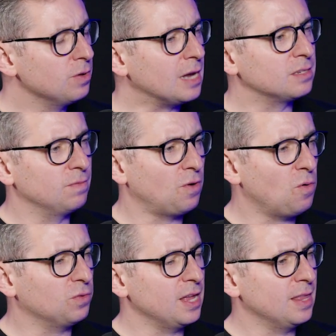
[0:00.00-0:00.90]
Are you guys
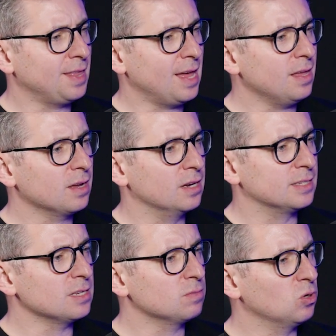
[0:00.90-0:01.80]
involved in that?
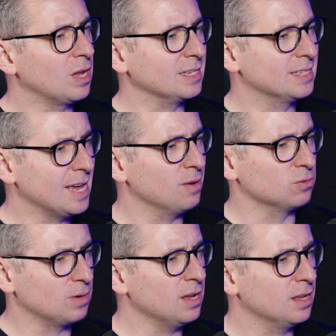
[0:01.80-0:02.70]
Because that's more like
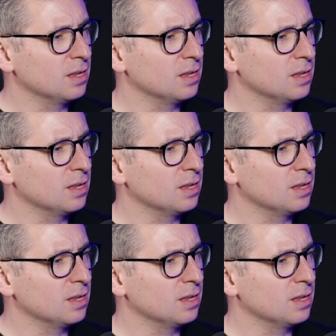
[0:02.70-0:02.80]
sales, right?